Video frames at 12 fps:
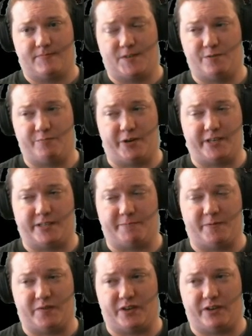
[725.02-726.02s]
She brings
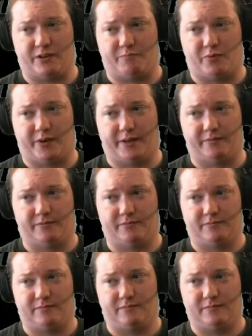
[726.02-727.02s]
up a very good point.
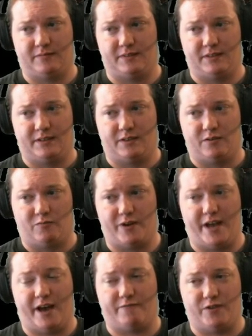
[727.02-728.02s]
We
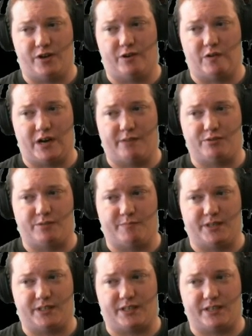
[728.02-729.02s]
have no option
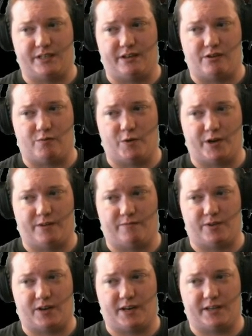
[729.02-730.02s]
but to continue working
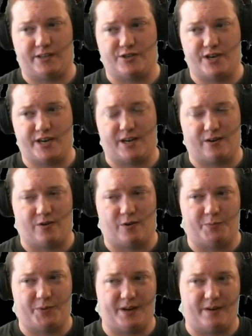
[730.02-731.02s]
for Kindly Chang and
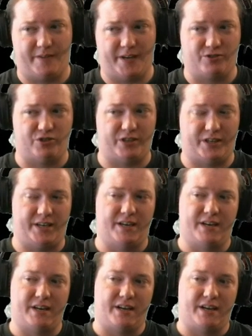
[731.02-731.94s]
hope that eventually